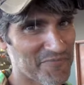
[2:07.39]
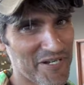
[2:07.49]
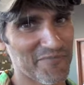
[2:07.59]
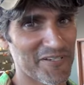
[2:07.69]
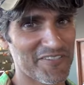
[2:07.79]
they're
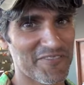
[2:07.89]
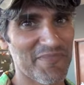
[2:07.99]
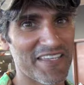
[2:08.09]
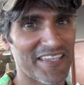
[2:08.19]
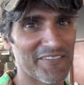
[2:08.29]
pretty much just
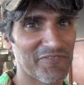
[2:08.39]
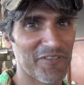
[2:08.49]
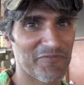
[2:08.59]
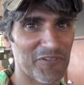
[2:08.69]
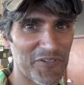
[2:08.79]
making it for
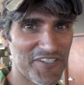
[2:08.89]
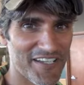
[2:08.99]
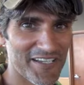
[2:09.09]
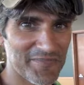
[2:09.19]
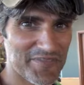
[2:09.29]
the first
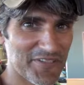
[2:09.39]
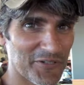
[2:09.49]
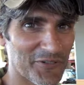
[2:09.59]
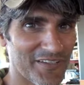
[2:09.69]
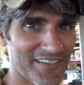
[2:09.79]
time. So
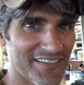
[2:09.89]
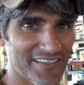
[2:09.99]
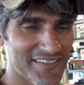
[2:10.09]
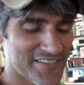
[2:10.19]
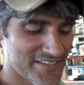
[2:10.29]

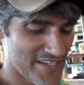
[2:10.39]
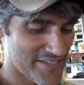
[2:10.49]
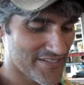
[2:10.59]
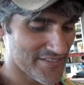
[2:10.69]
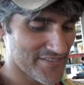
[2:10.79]
the
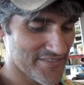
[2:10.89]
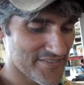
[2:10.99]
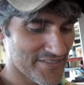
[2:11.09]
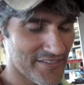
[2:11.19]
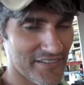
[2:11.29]
date
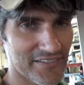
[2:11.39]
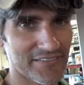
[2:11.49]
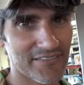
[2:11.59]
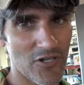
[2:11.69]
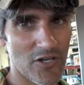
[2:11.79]
is uh,
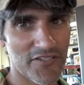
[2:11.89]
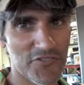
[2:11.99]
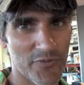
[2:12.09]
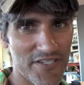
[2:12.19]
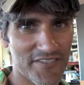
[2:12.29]
August
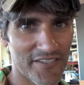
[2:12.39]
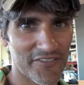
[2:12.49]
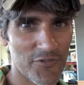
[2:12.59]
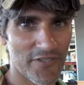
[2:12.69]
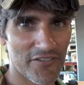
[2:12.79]

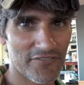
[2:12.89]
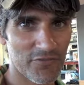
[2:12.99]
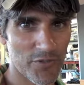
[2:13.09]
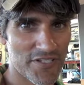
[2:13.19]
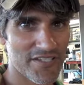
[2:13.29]
26,
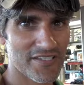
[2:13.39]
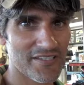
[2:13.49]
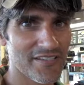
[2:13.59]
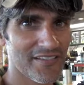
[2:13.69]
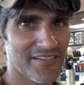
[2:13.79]
2014.
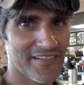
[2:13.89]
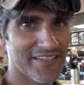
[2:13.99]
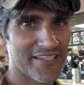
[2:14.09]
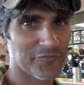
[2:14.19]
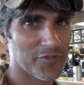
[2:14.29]

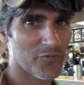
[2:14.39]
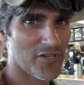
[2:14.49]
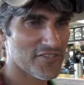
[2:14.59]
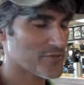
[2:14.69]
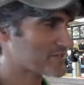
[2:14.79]
Again, we're in
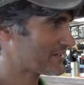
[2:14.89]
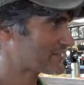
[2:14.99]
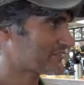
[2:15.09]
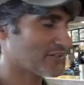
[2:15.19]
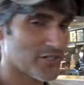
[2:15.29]
Wausau,
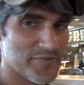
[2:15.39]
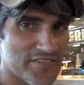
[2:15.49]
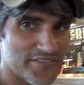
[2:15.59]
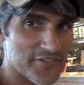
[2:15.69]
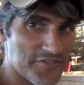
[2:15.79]
Wisconsin,
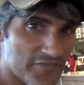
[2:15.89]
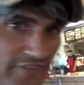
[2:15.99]
Arby's, and here's the